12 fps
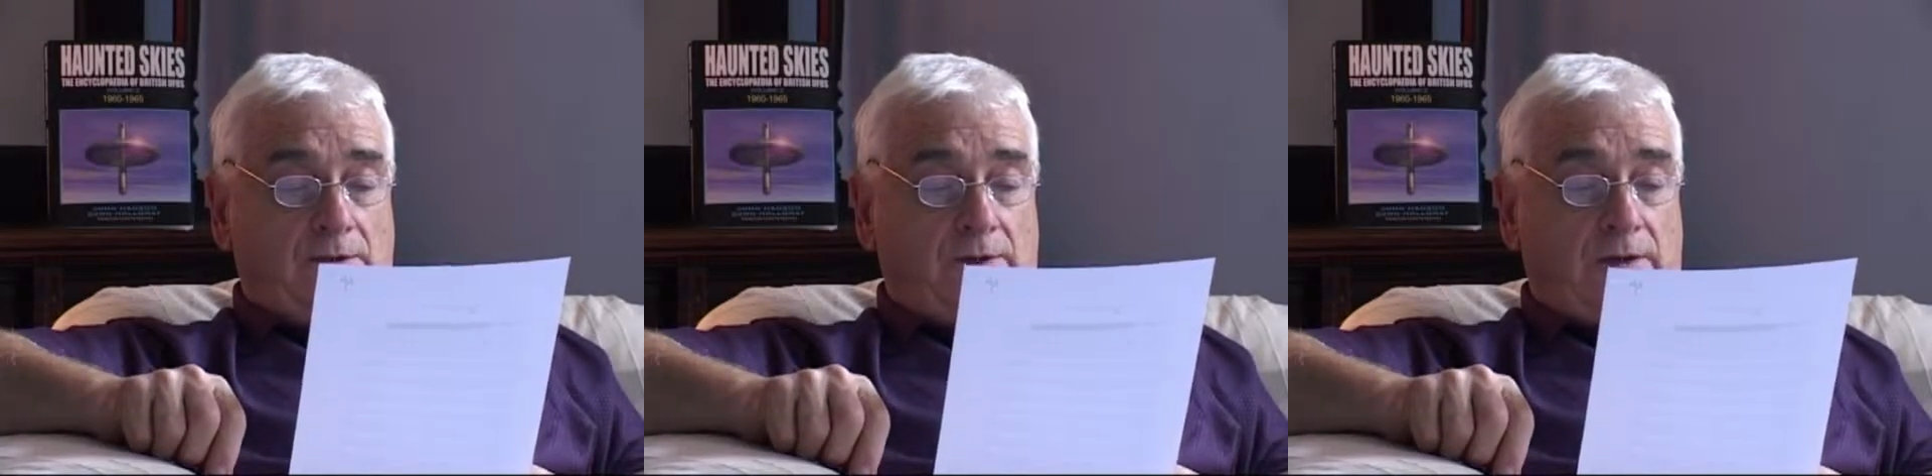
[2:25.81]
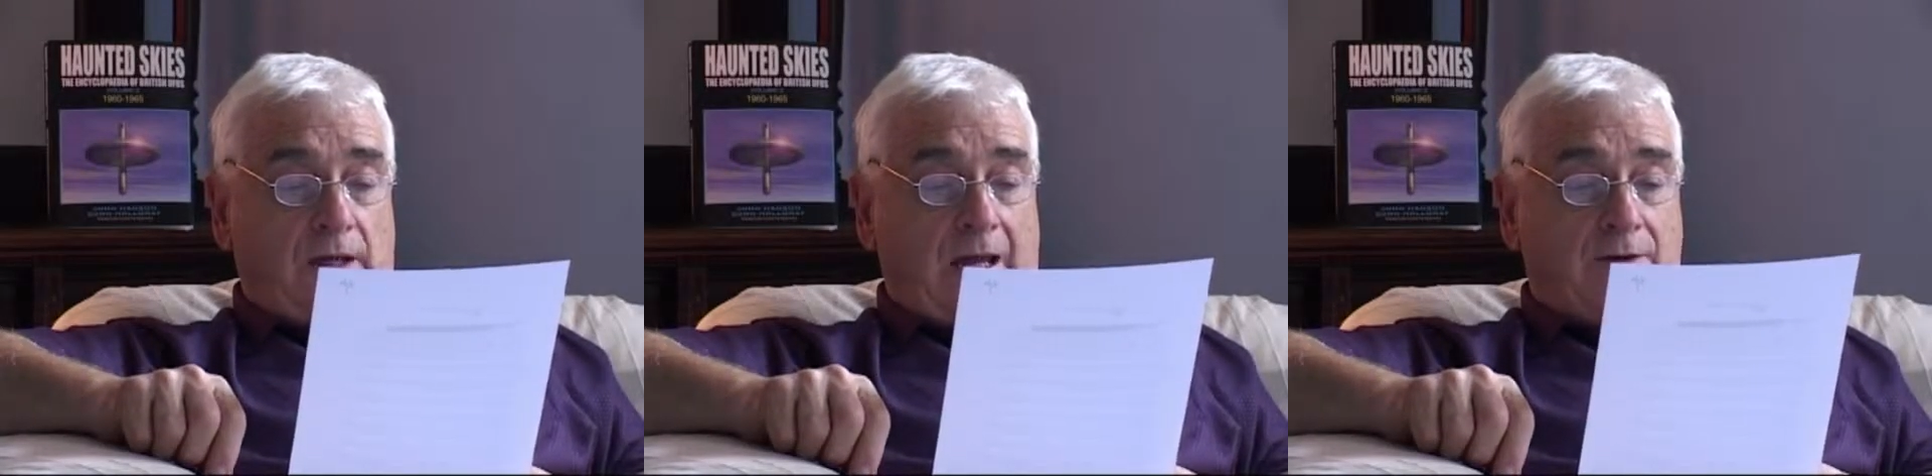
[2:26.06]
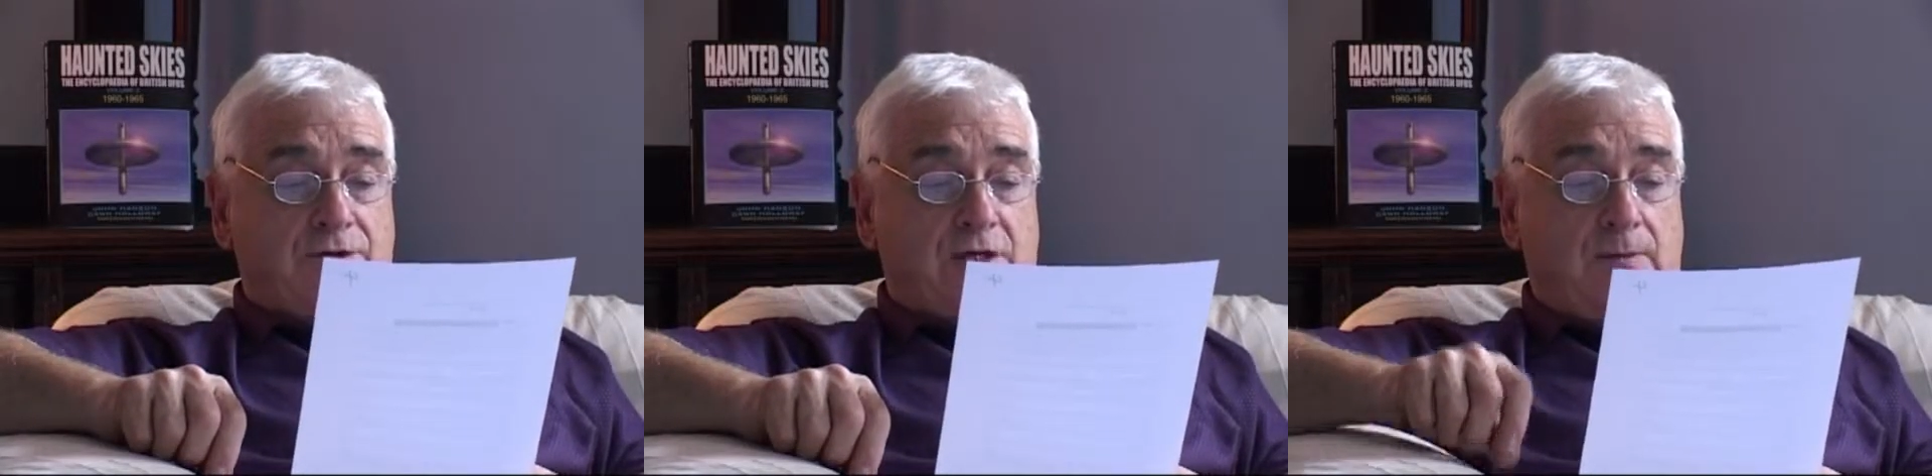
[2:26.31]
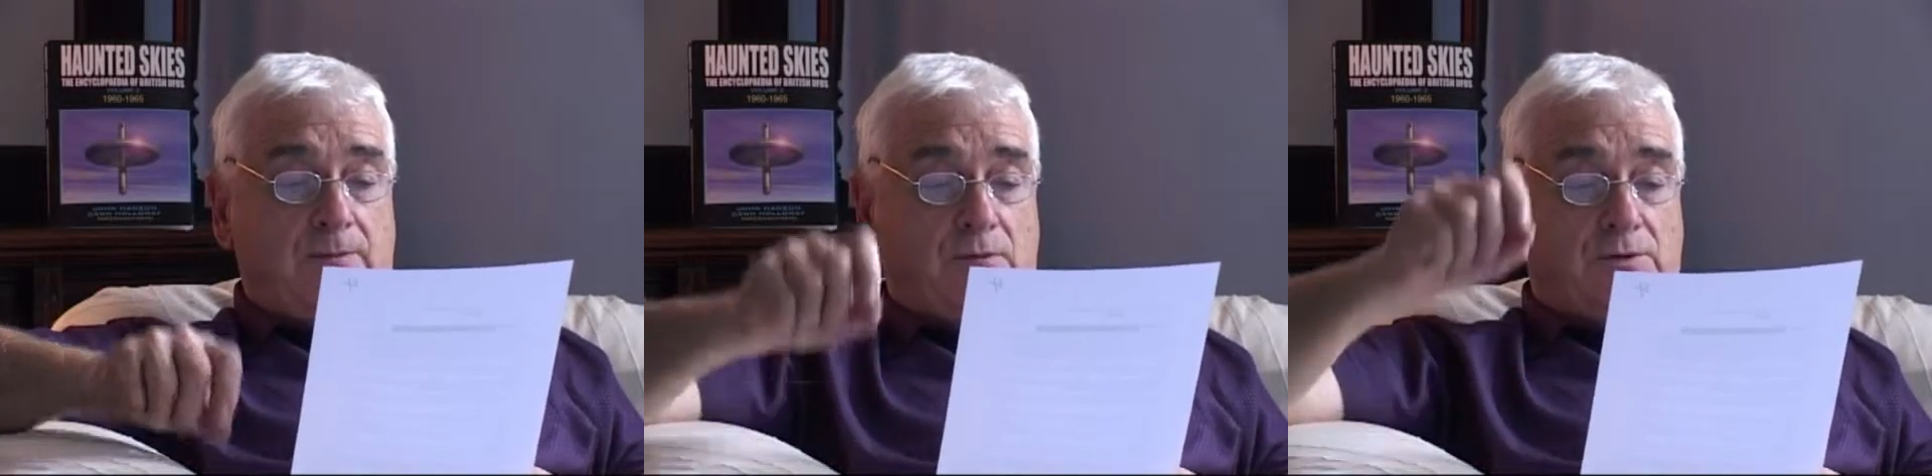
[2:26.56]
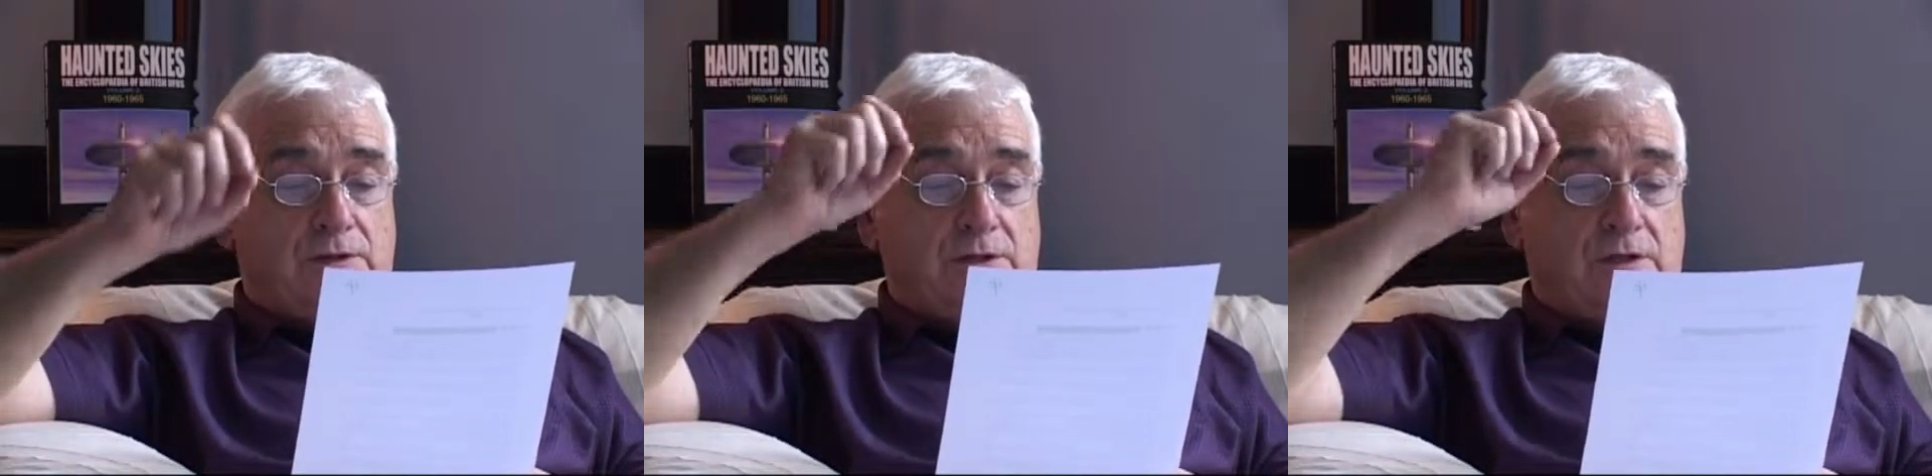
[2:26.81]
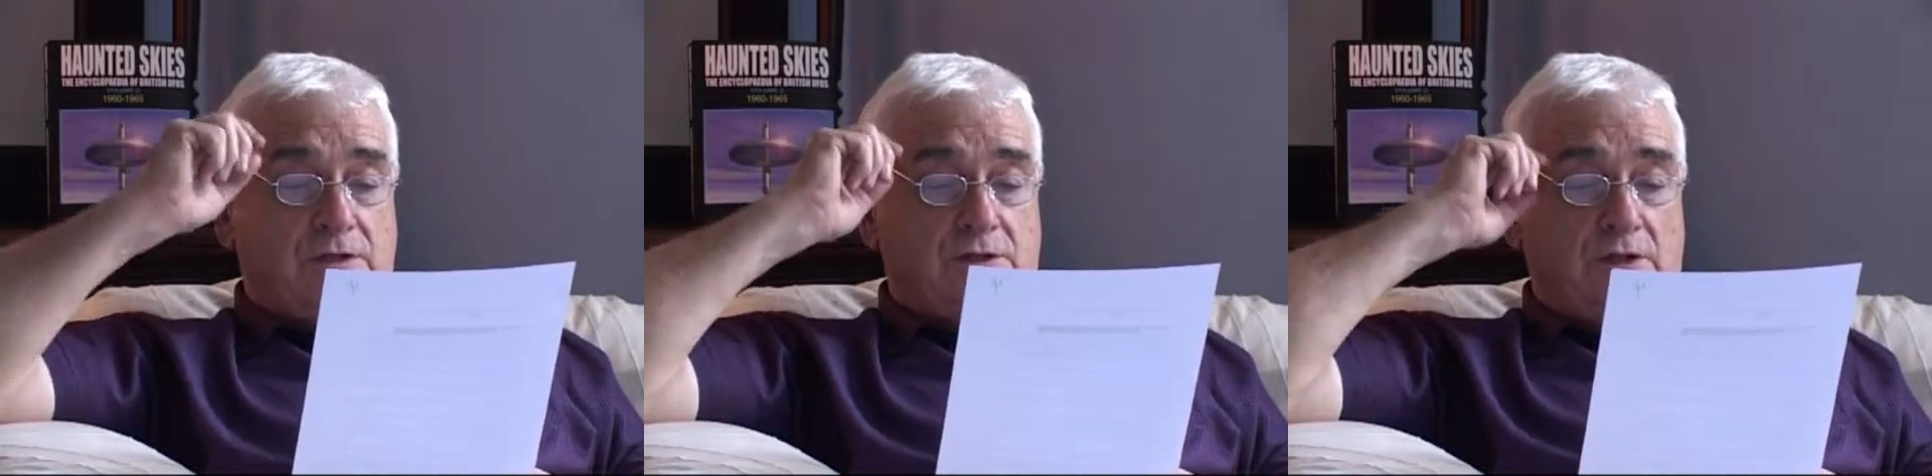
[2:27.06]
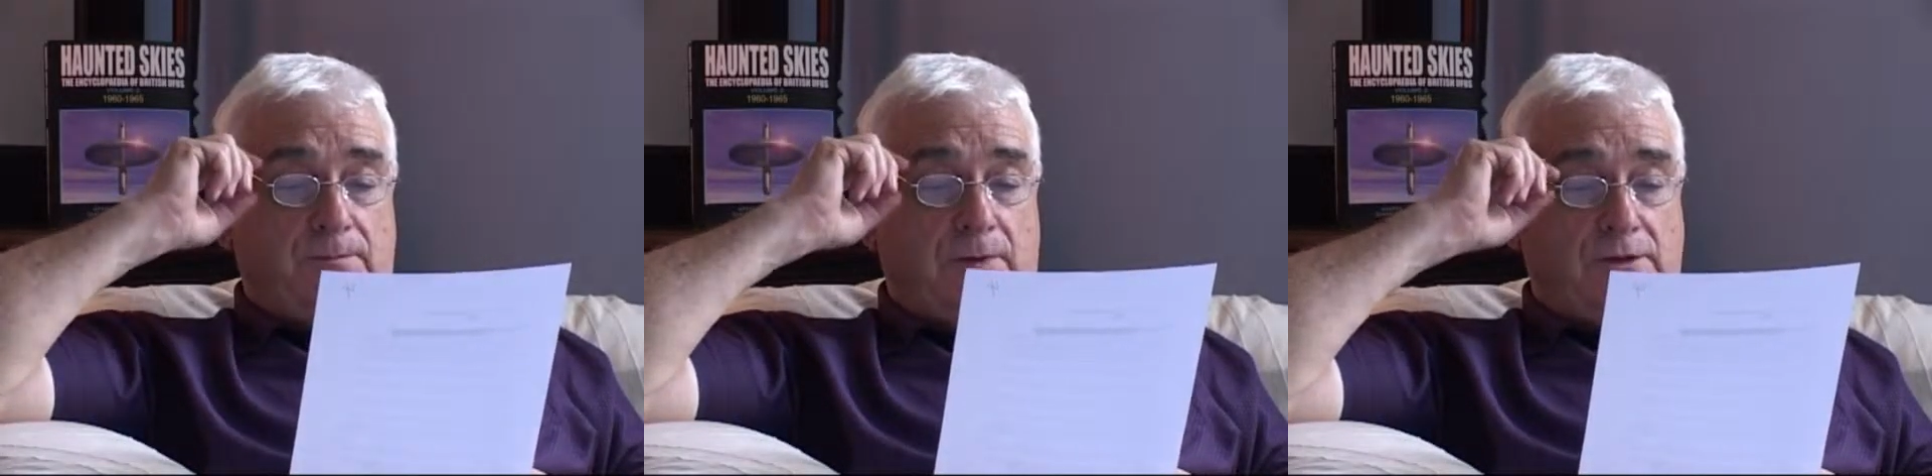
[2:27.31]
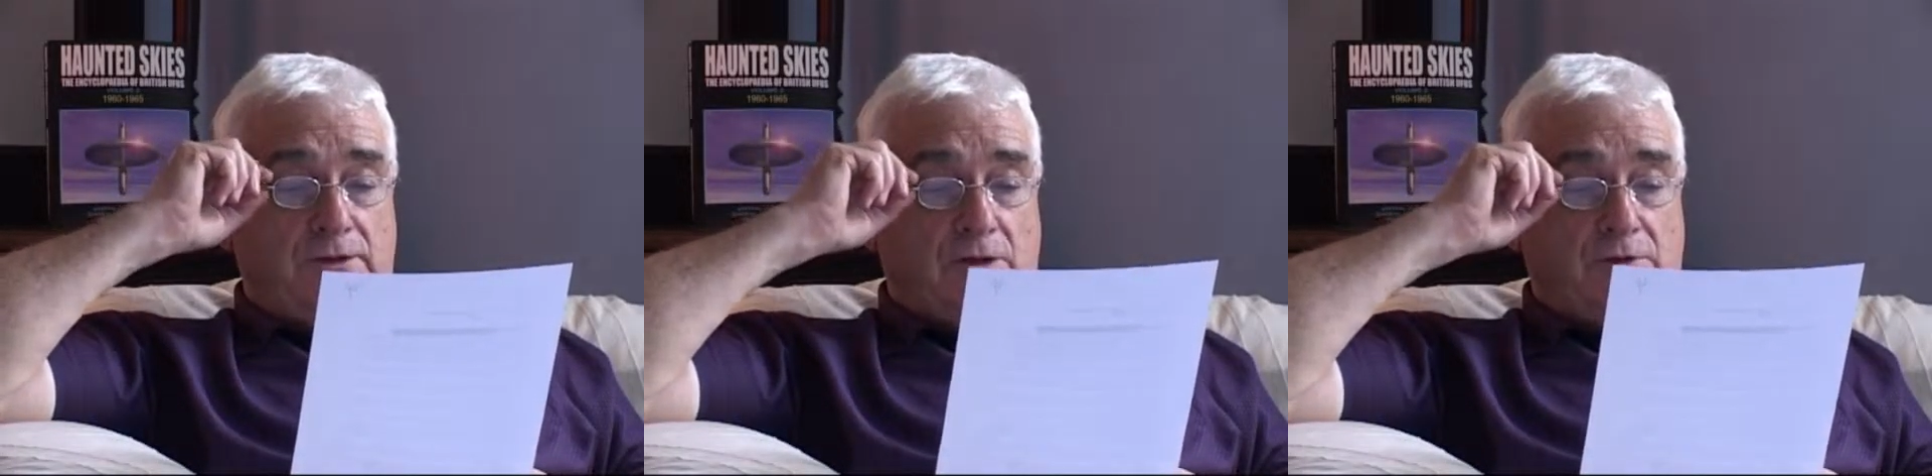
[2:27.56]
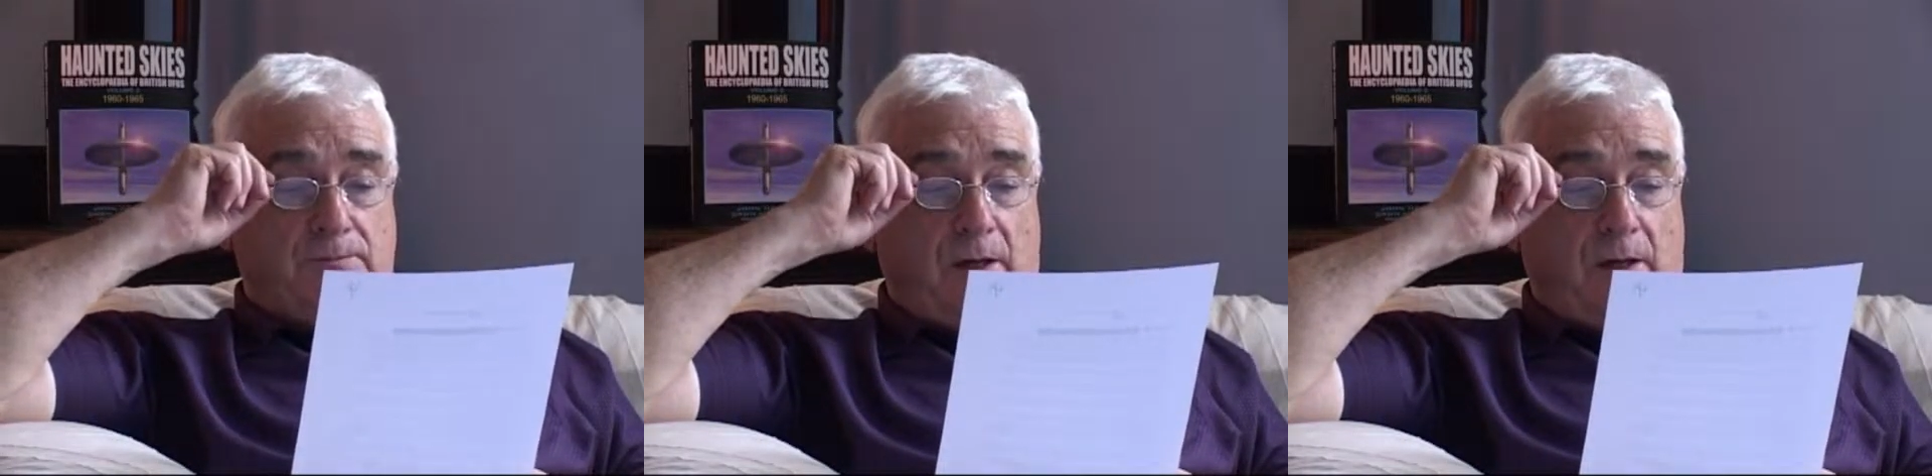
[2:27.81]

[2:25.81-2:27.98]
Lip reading: the housekeeper was disturbed by dogs